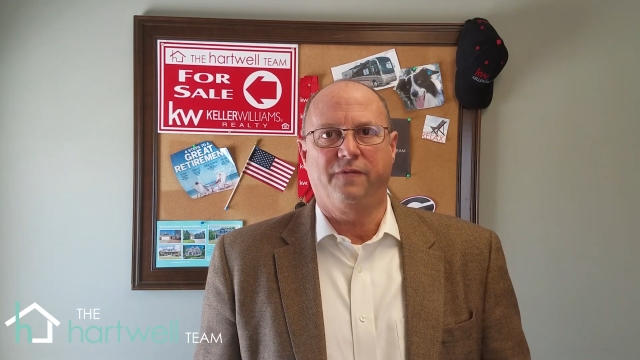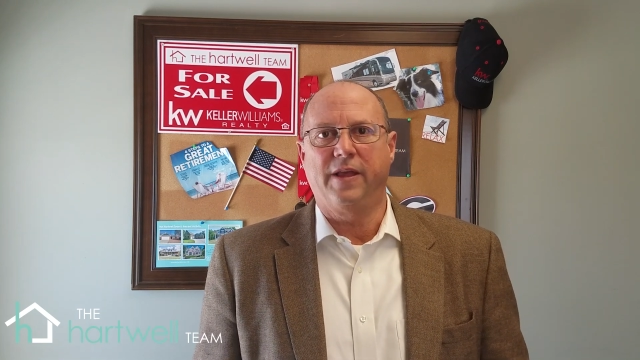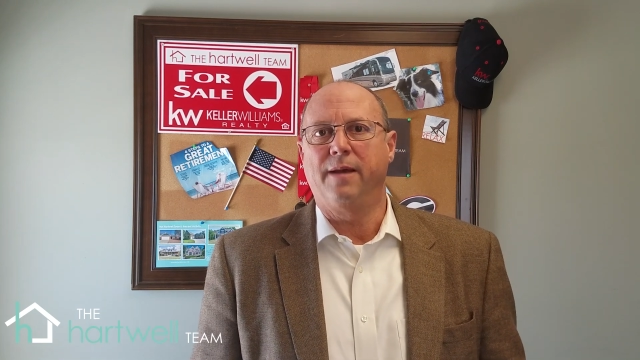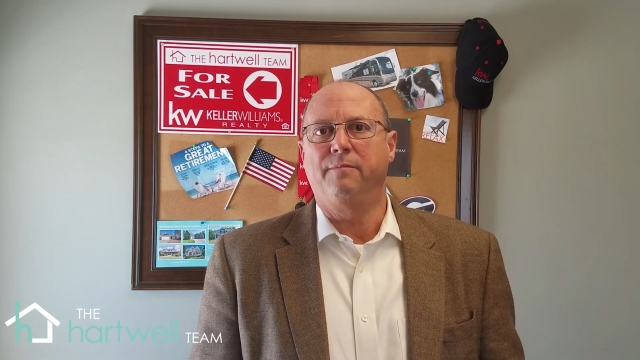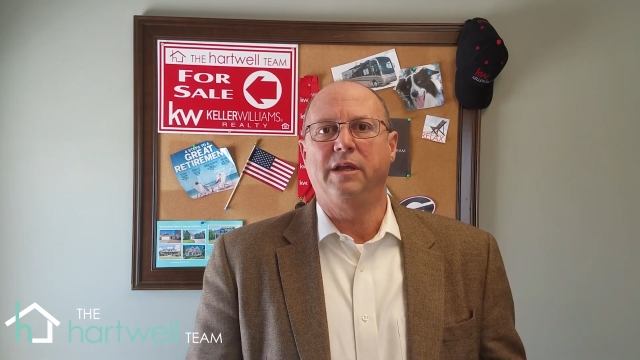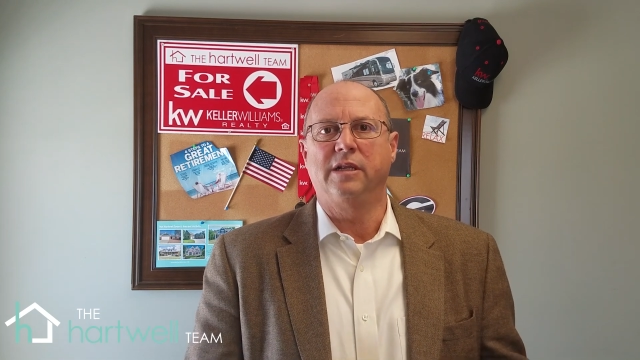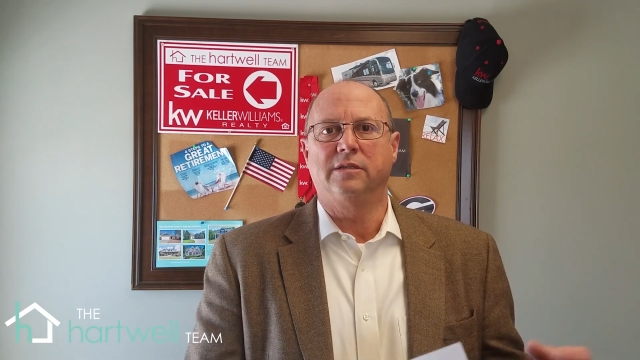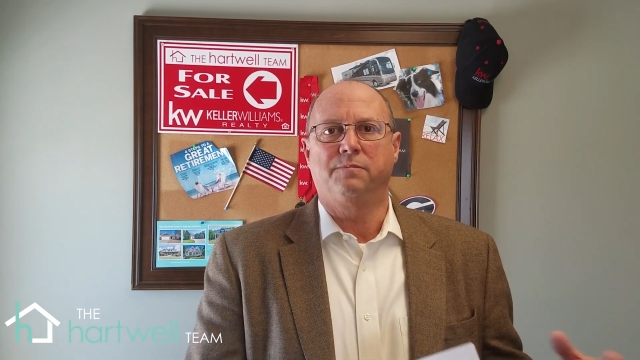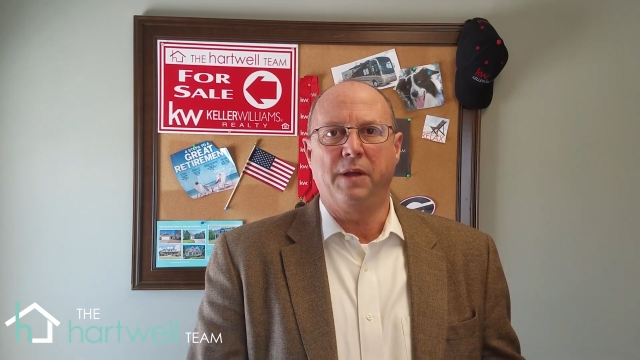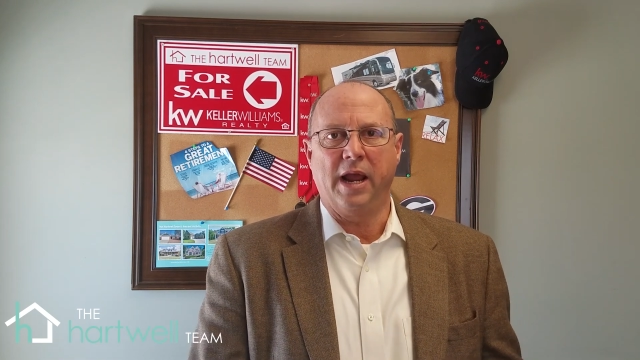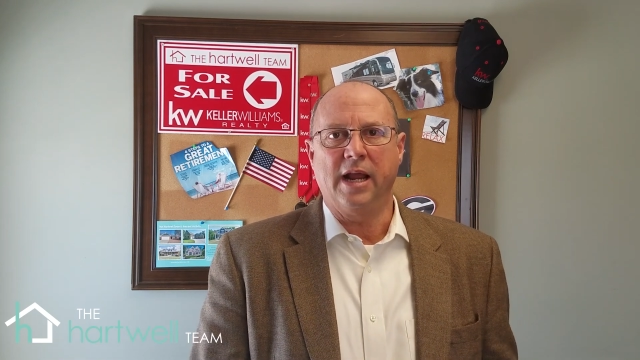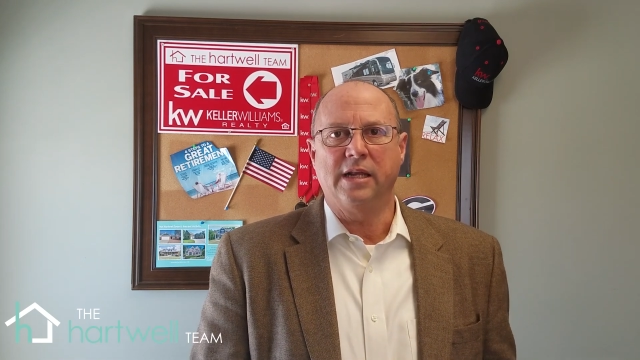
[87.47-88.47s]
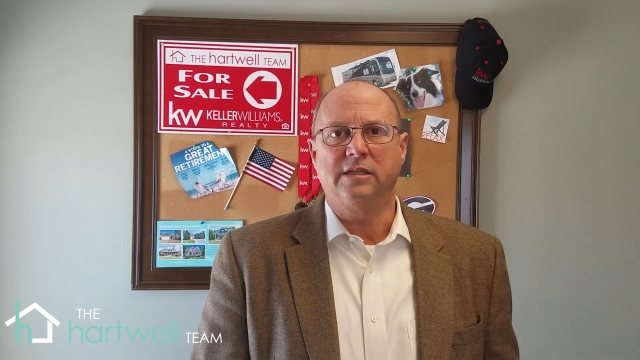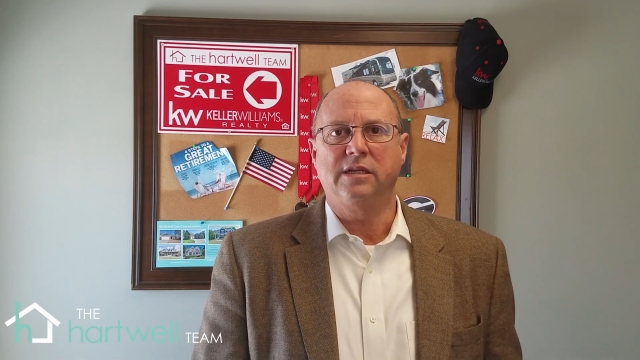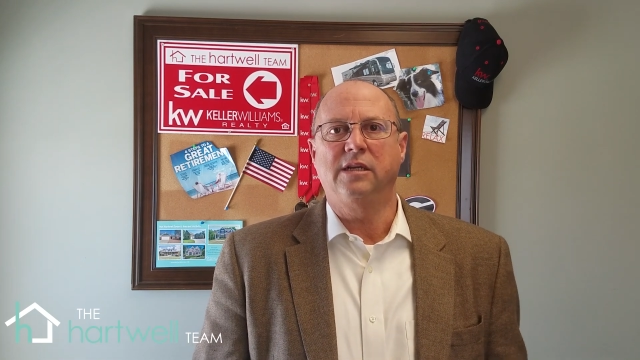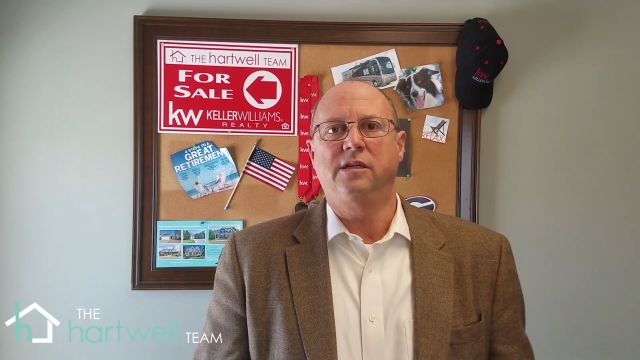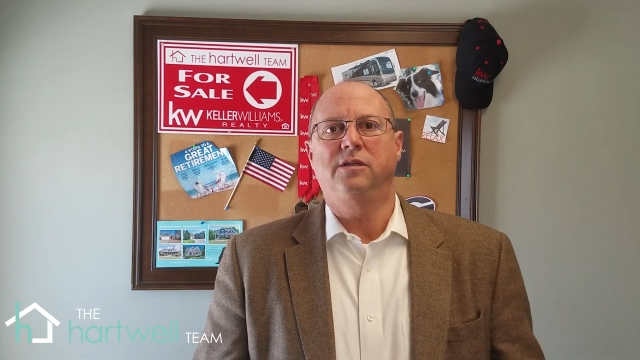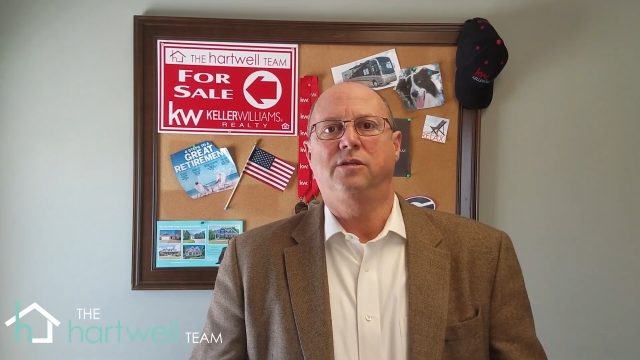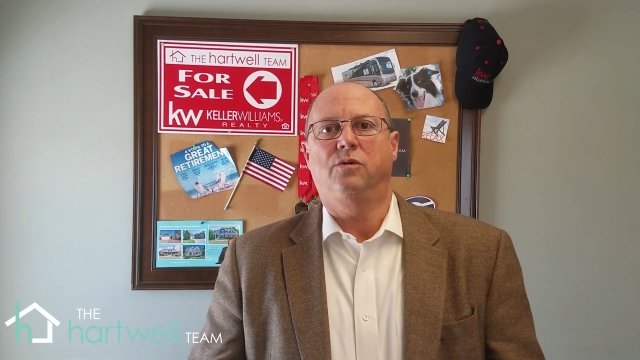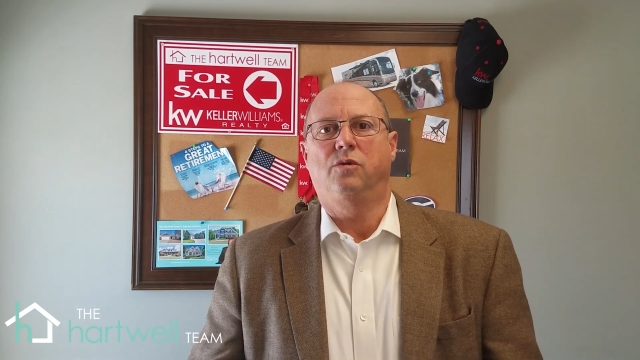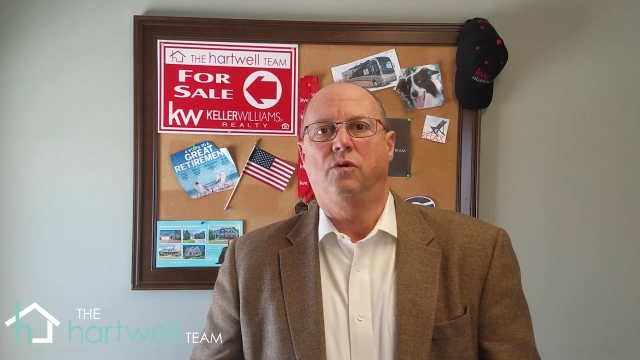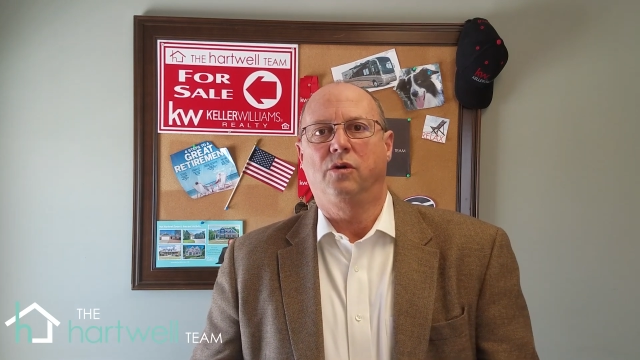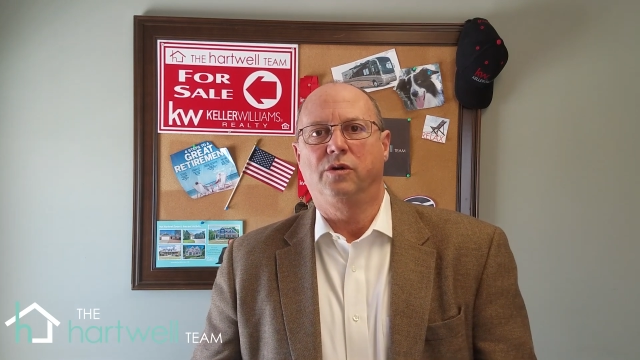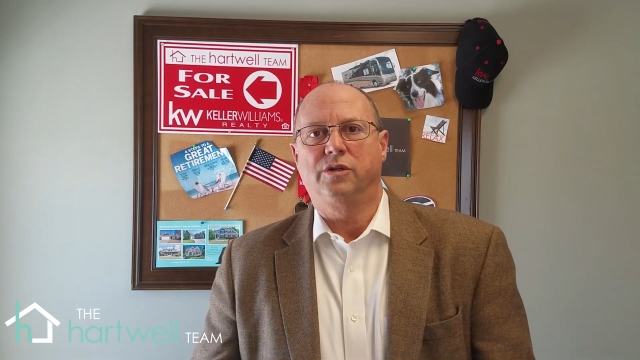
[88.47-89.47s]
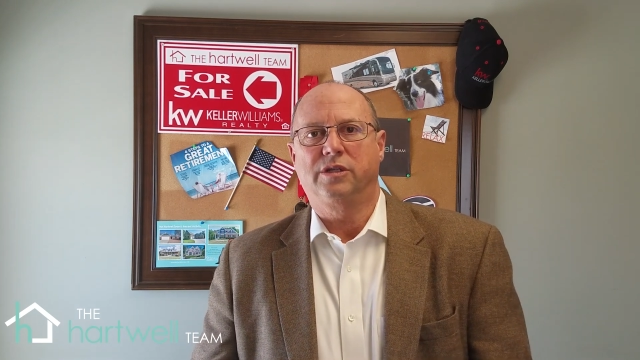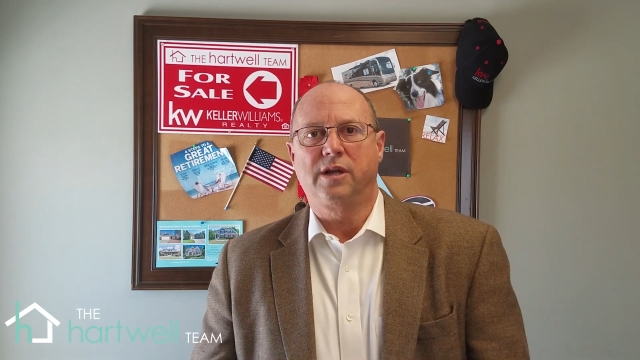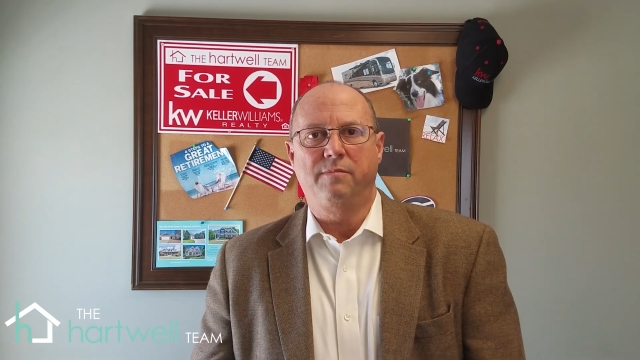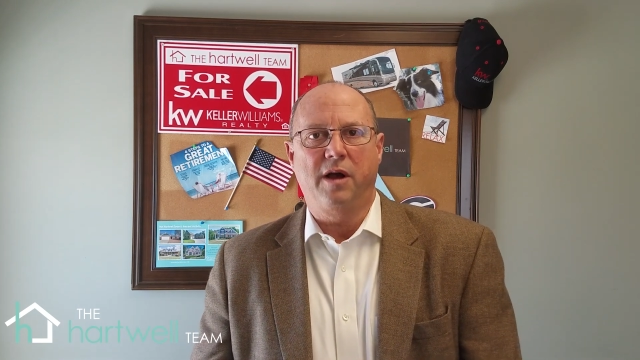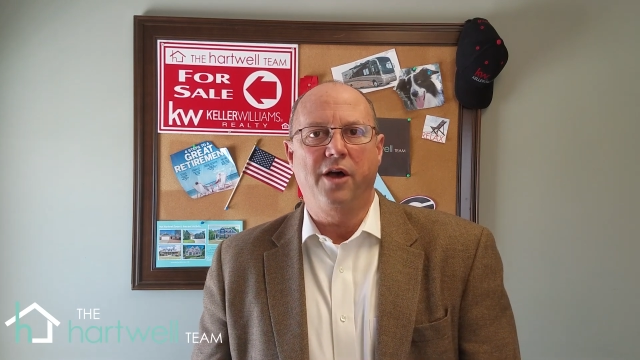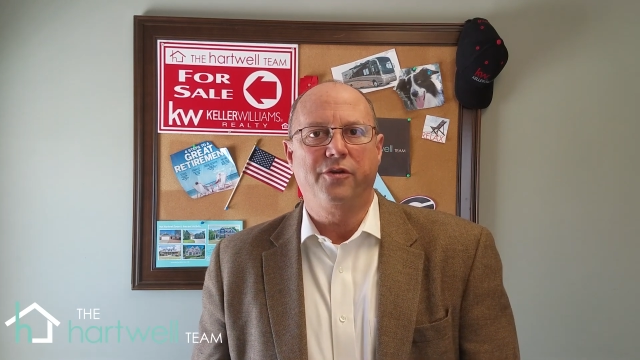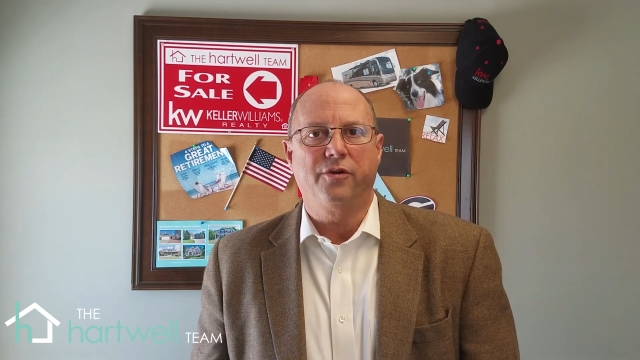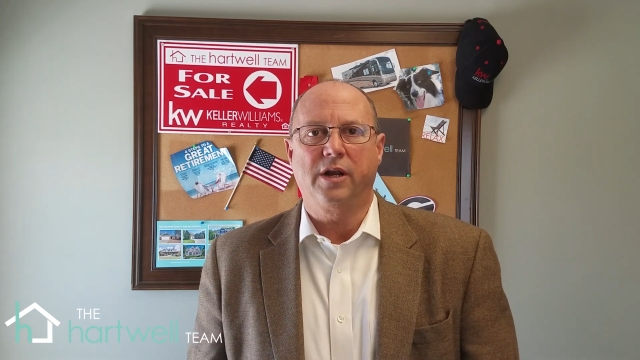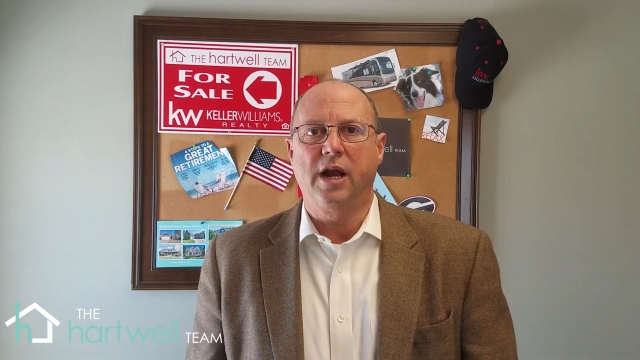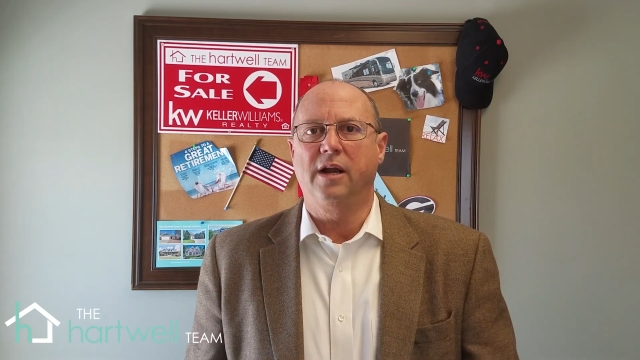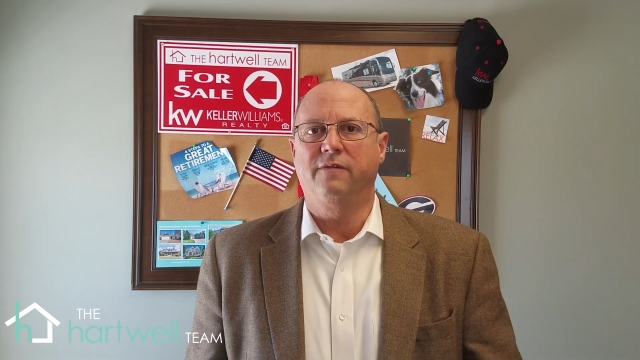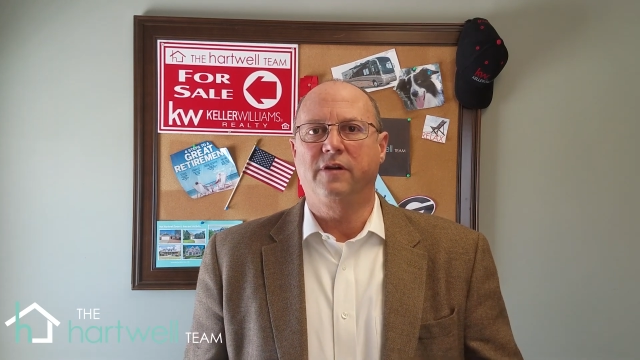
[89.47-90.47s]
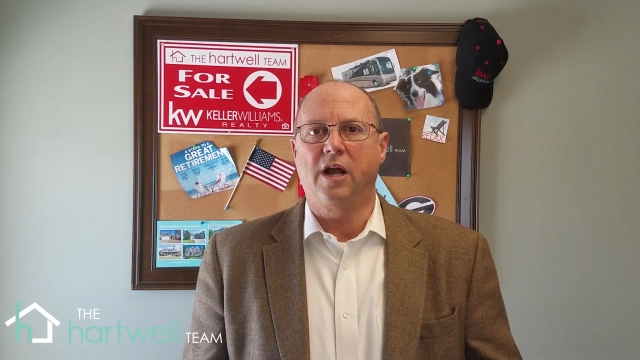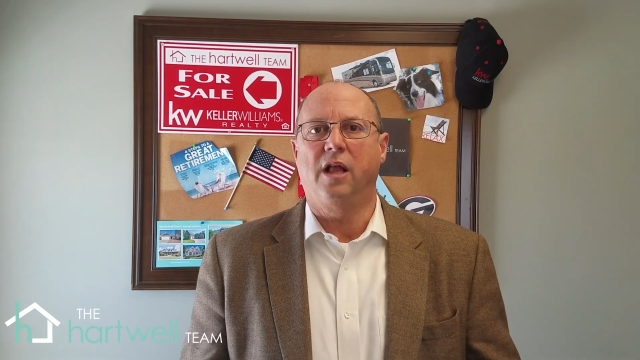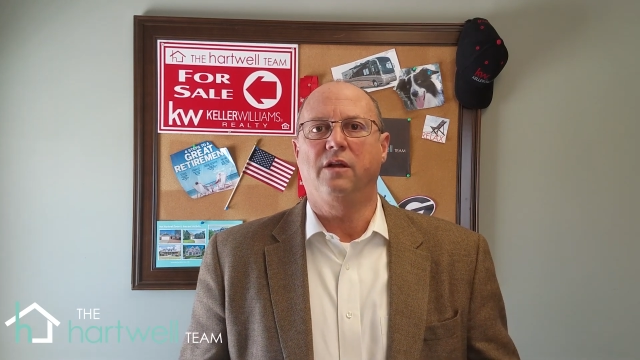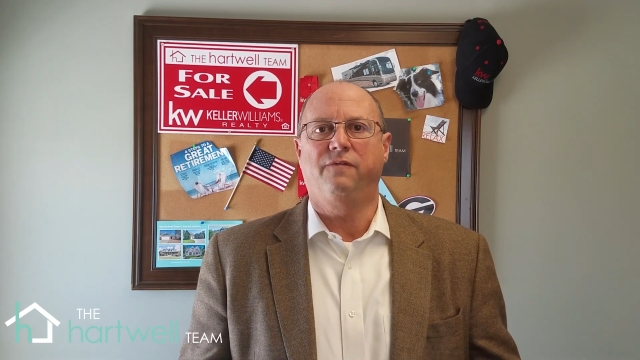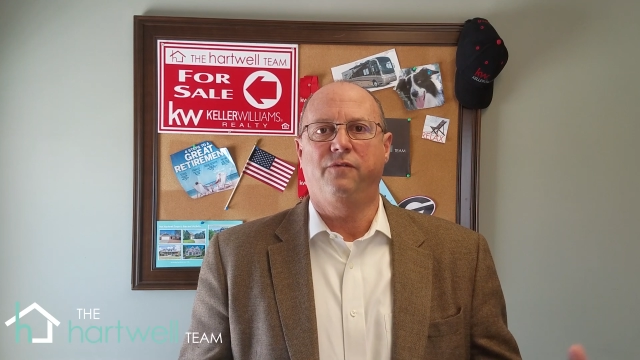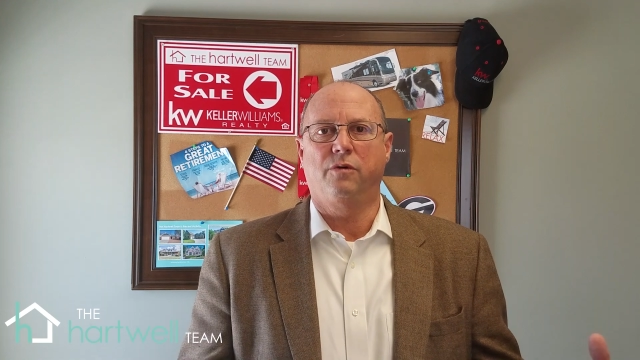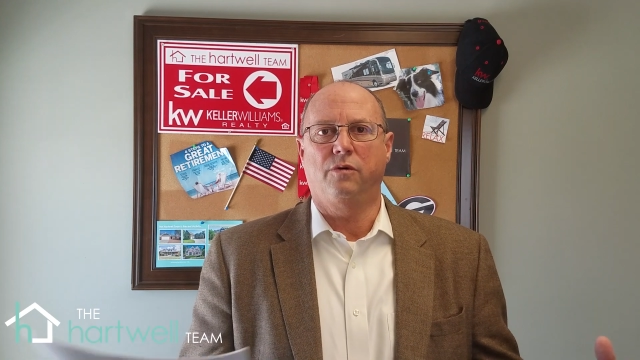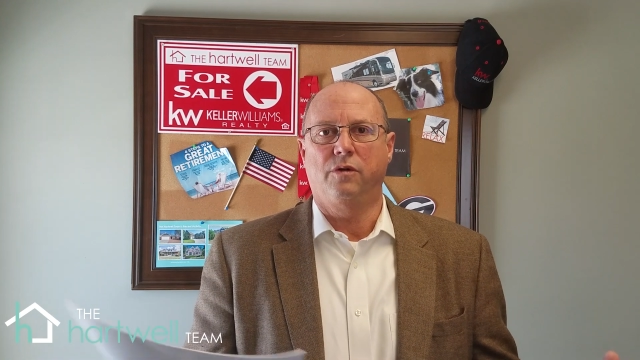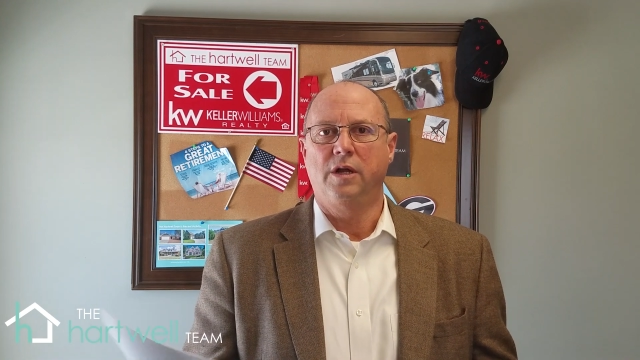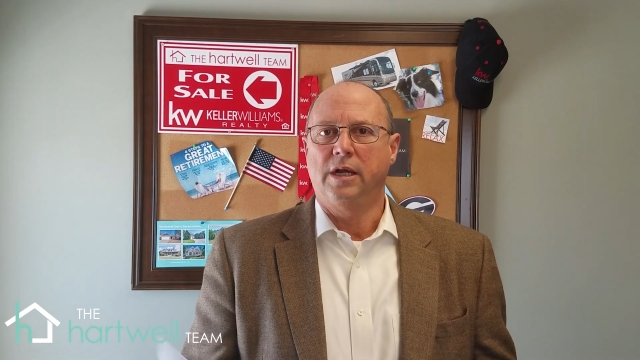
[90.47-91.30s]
That means pansies or some other kind of colorful